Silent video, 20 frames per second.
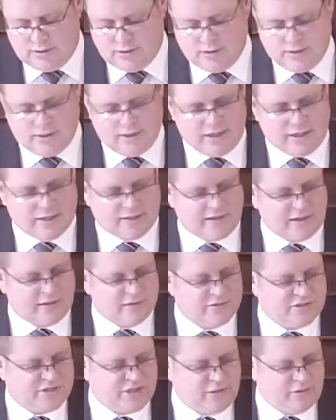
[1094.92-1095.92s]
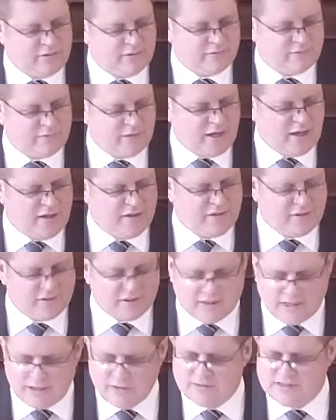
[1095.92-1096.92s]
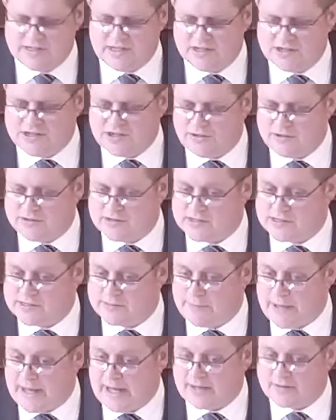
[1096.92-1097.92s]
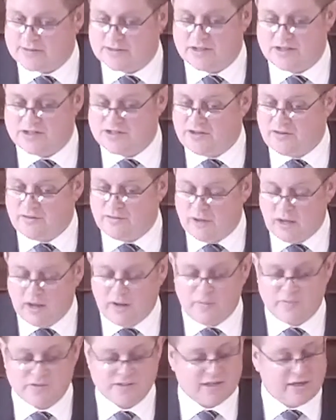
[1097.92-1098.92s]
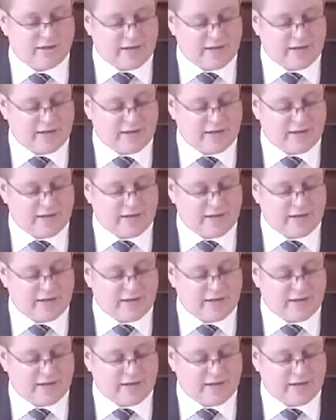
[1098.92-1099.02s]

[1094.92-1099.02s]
he tells you, rather than guilty as you suspect and as you know that's going to